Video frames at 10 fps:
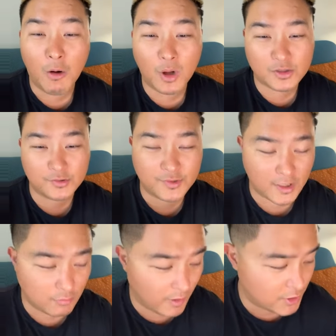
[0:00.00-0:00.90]
I want to
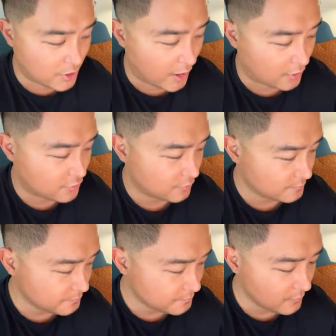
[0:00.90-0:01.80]
say great change.
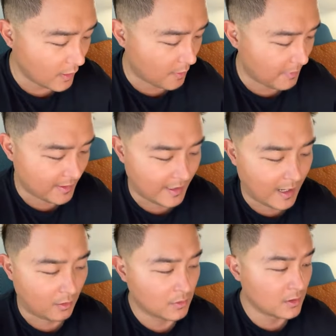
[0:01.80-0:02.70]
Amen.
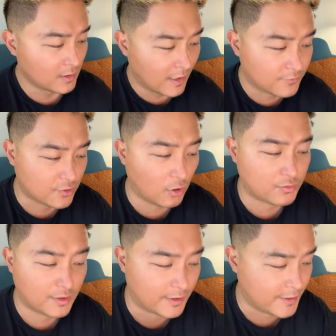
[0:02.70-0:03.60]
Now, let's
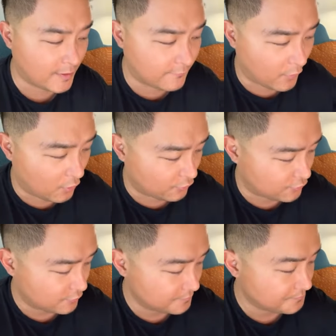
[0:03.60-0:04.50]
go to the key
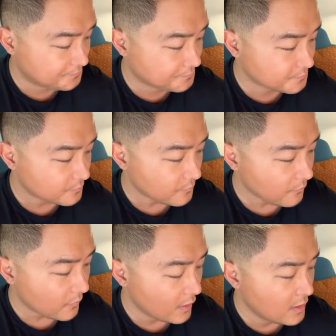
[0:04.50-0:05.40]
verse.
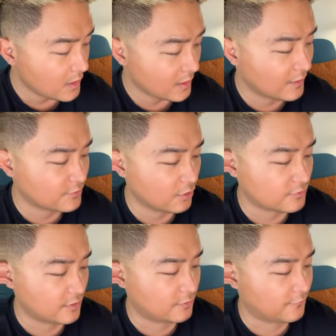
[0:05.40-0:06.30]
Let's
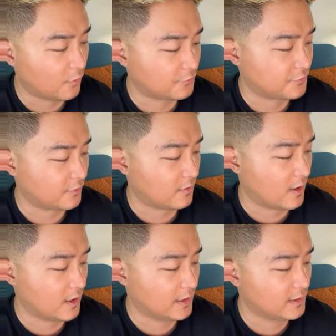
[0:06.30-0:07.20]
go to this verse here.
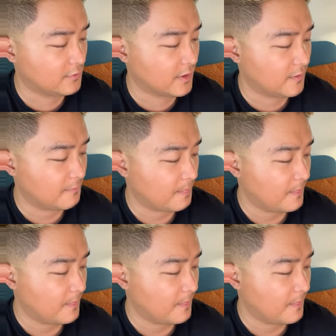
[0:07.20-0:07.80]
Hallelujah.